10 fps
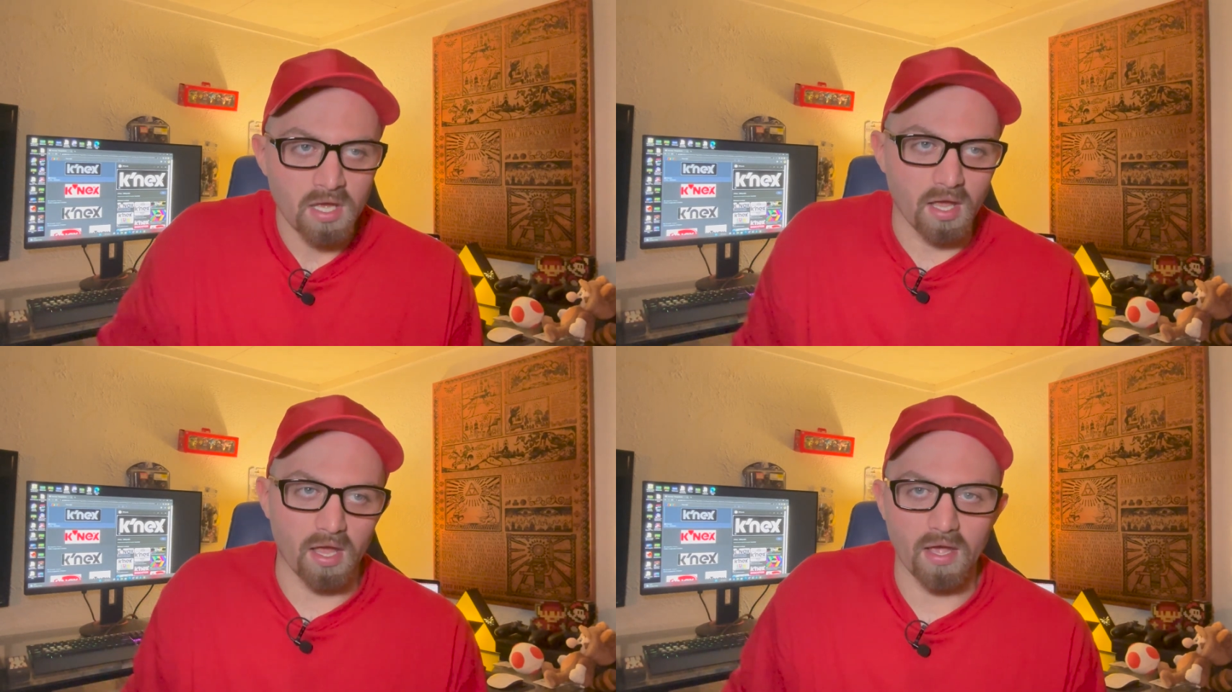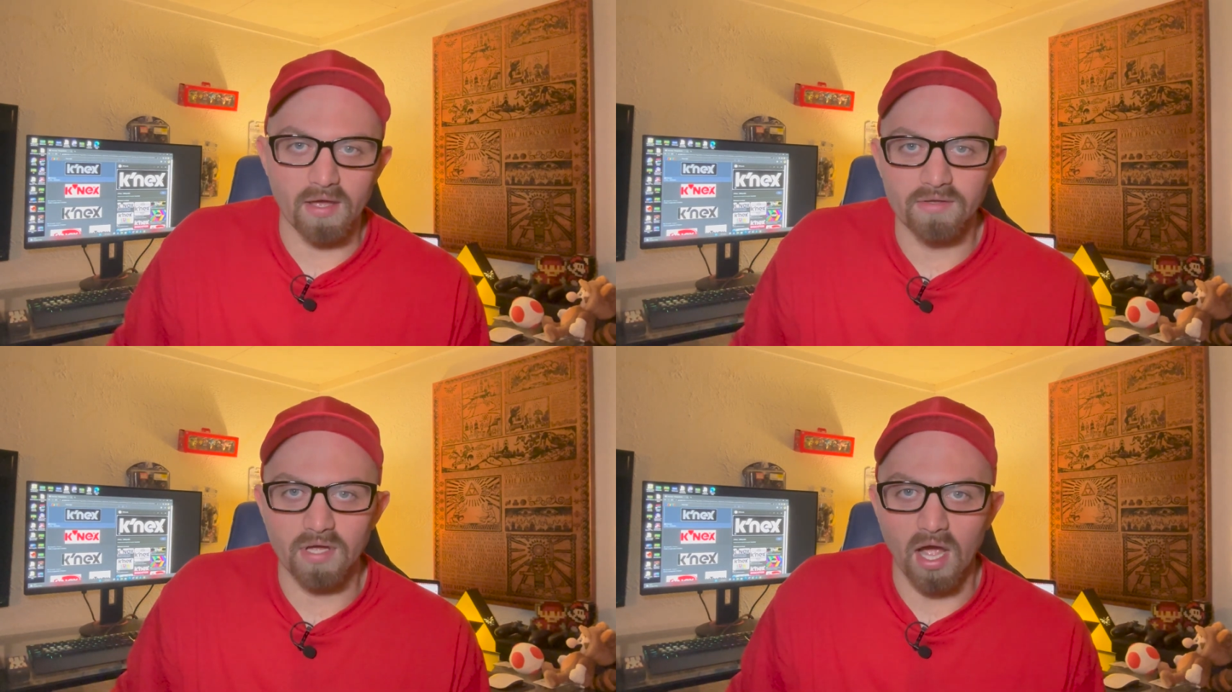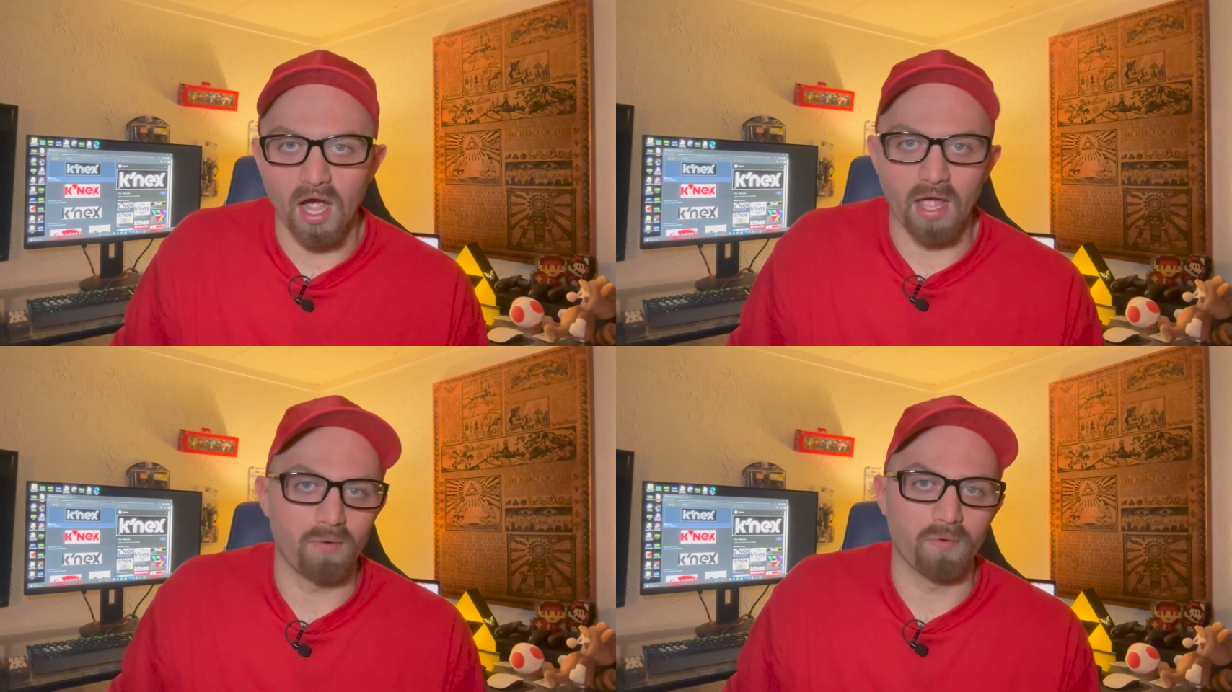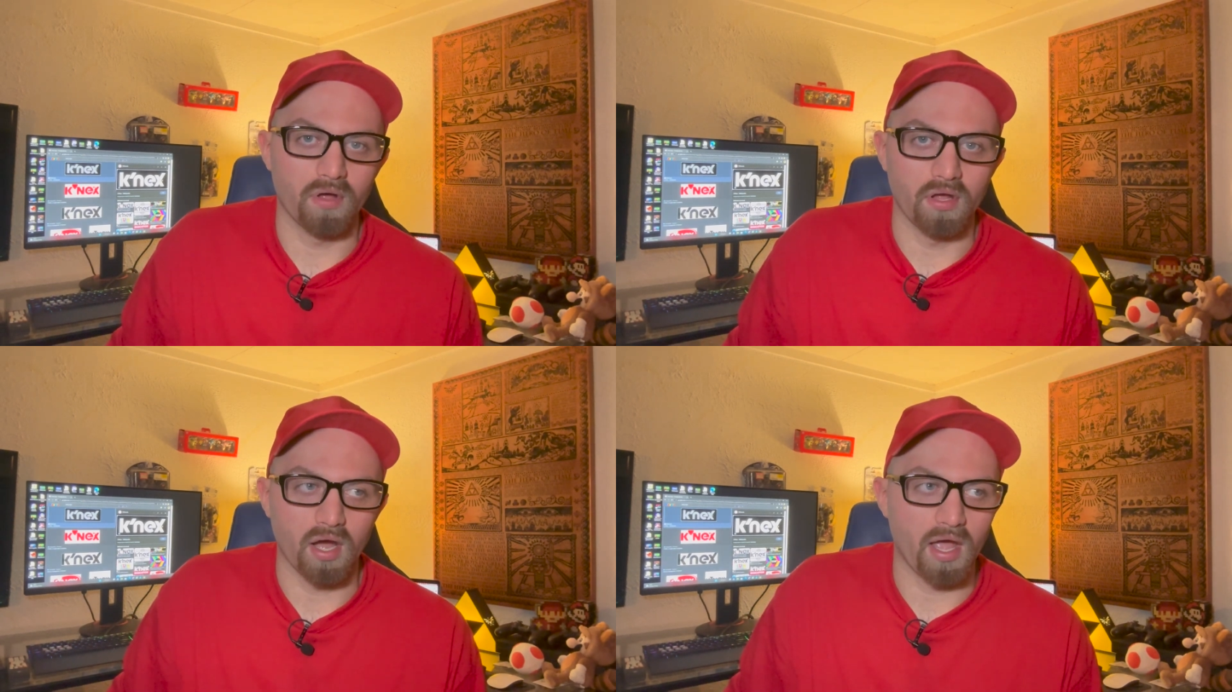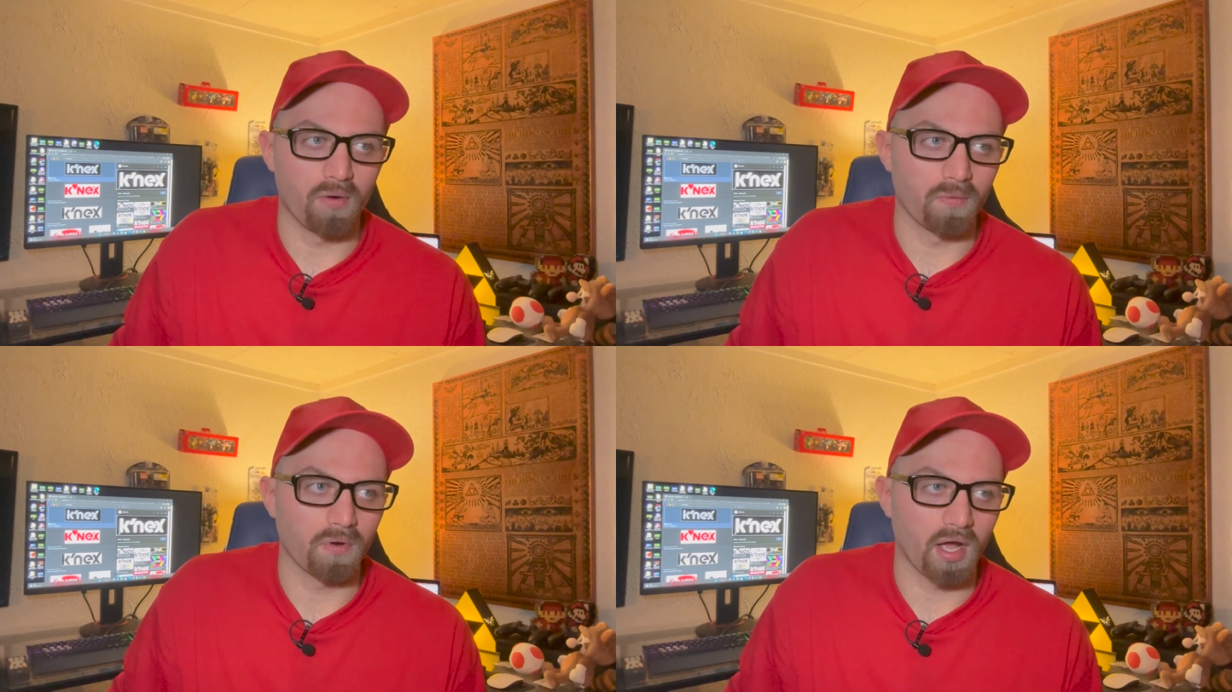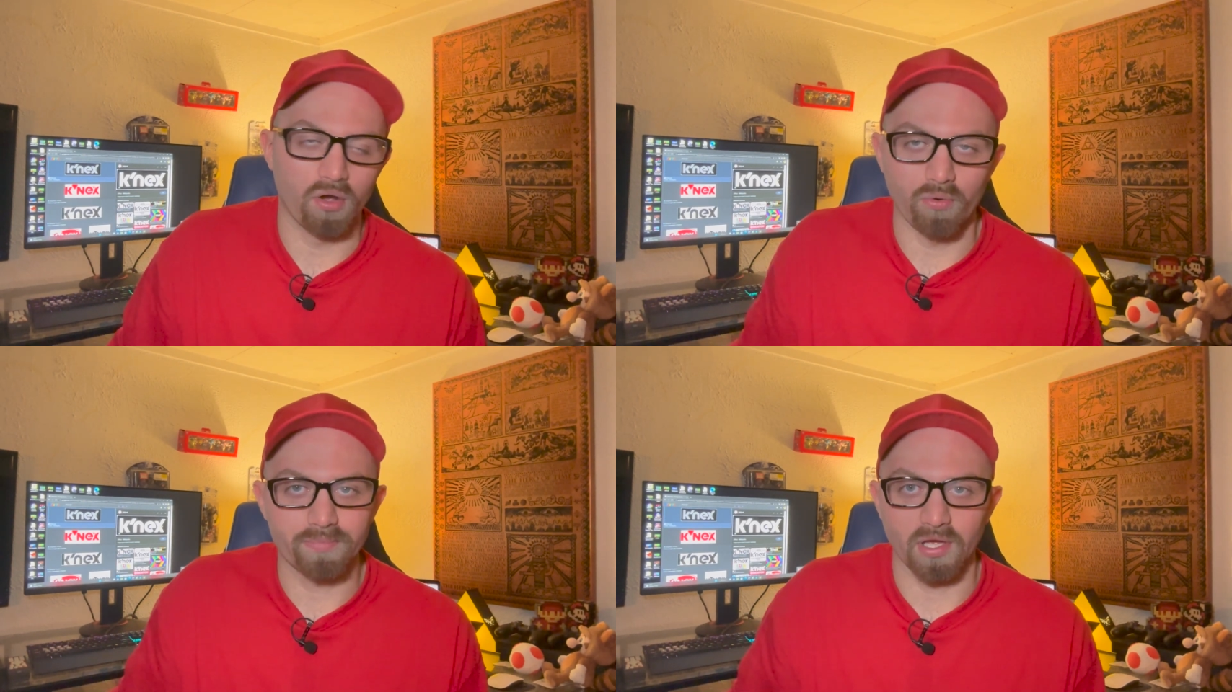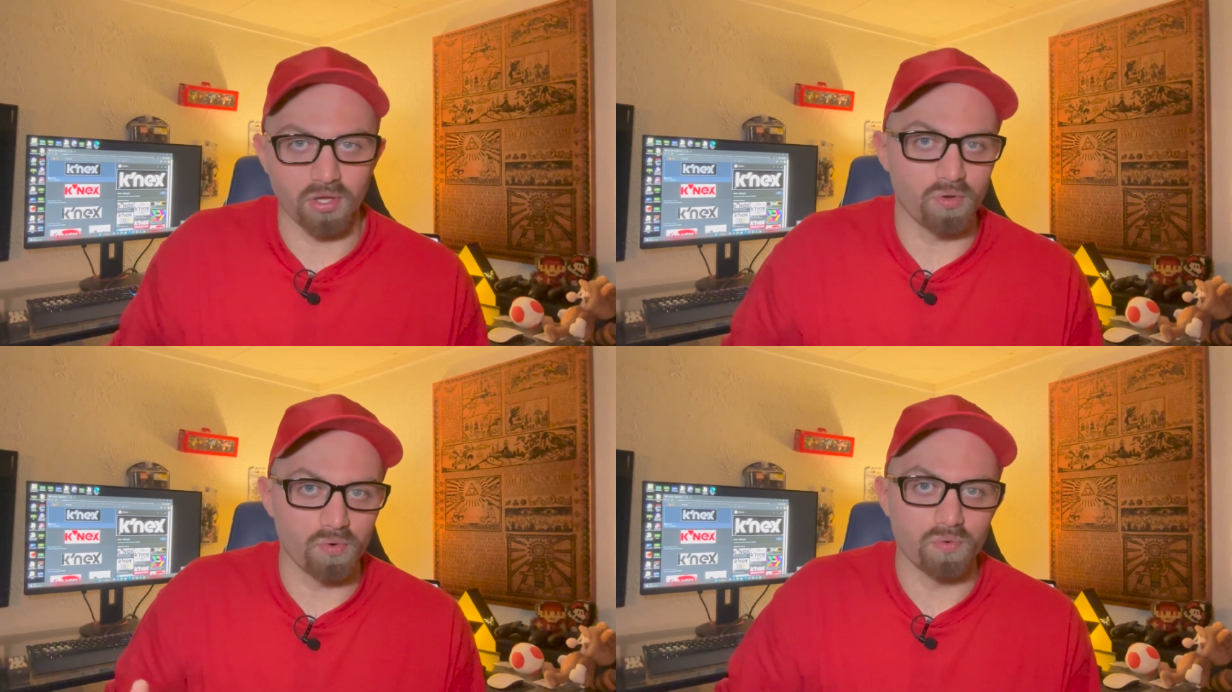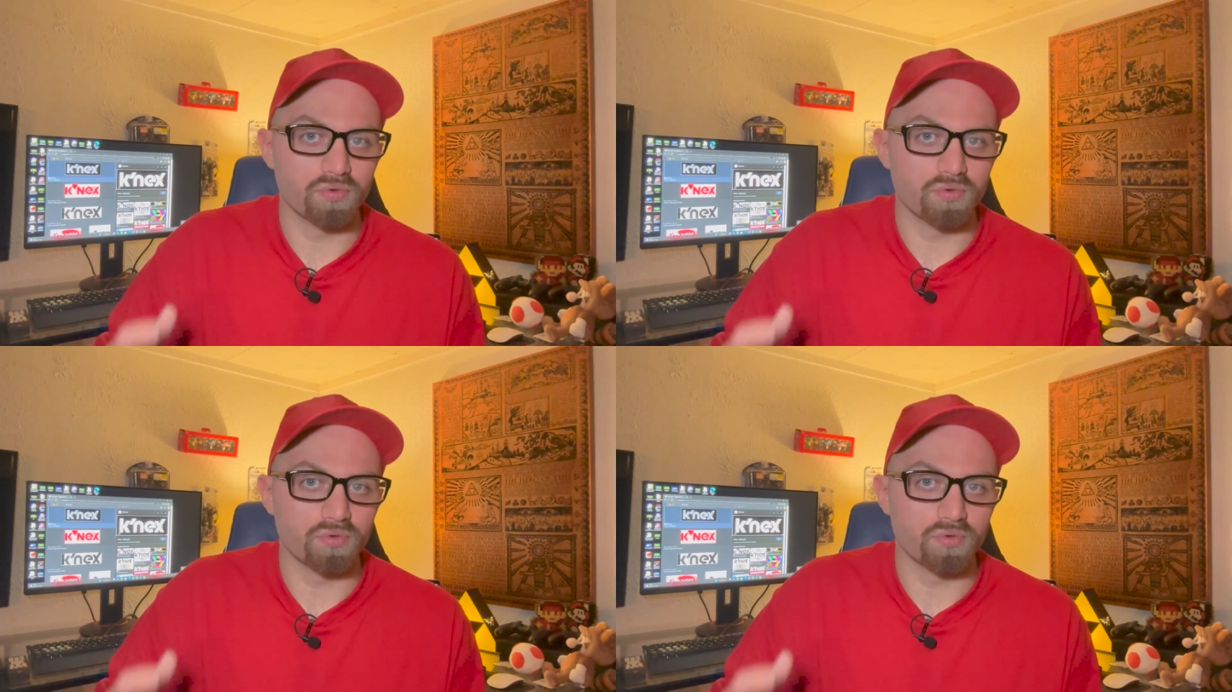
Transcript: And I hope that you